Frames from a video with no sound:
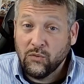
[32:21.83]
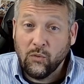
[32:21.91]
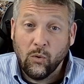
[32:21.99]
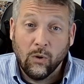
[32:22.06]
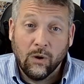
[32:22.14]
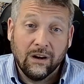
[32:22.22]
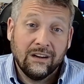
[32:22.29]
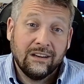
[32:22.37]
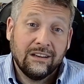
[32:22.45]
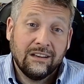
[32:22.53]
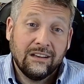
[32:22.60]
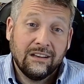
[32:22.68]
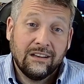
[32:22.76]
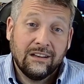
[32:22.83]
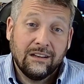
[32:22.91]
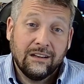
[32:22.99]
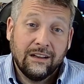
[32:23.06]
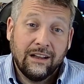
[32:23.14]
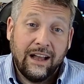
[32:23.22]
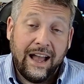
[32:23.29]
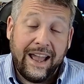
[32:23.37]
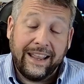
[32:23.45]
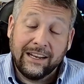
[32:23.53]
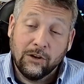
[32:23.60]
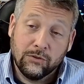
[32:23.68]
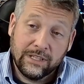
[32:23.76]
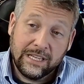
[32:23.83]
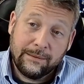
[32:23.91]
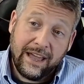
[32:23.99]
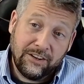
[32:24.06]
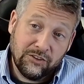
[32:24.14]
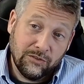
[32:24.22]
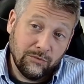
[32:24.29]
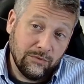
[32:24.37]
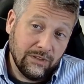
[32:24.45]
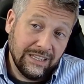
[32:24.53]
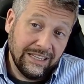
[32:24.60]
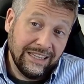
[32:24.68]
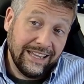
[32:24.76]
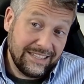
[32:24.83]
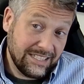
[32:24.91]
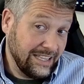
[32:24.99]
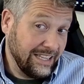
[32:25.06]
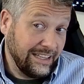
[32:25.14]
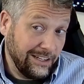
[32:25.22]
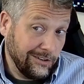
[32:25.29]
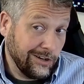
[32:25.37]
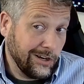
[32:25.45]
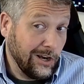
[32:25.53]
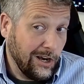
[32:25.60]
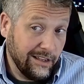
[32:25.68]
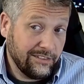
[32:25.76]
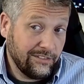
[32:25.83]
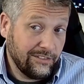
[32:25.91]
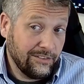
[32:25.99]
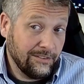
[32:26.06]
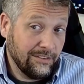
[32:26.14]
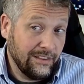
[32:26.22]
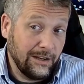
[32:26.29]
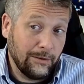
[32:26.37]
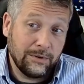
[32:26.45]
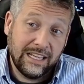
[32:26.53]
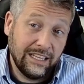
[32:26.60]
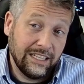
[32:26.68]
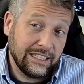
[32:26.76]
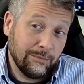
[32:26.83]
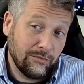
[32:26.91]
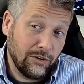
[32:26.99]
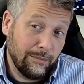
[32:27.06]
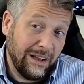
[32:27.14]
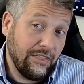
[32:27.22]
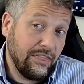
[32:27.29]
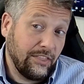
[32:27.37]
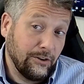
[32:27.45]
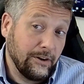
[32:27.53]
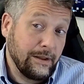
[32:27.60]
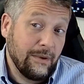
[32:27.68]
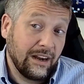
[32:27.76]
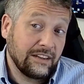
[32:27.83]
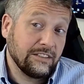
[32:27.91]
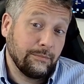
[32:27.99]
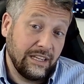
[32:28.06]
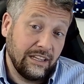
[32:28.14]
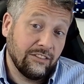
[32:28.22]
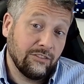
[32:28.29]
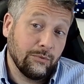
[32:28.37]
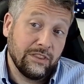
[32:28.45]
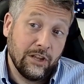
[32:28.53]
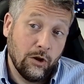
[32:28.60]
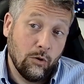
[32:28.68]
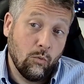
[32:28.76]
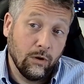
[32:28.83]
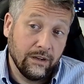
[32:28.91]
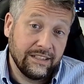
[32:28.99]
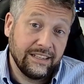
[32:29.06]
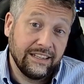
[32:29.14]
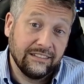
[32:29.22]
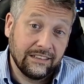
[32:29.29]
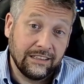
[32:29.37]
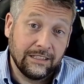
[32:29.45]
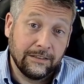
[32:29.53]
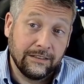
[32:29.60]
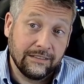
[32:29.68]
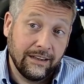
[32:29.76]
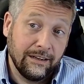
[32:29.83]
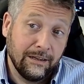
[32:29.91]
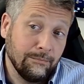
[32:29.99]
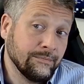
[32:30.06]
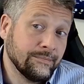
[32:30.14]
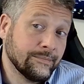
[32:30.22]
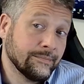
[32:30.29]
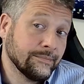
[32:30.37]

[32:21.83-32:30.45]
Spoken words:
for, I can only imagine, less than their cost. They were selling them for about $30 a piece with no warranty as a clearance item.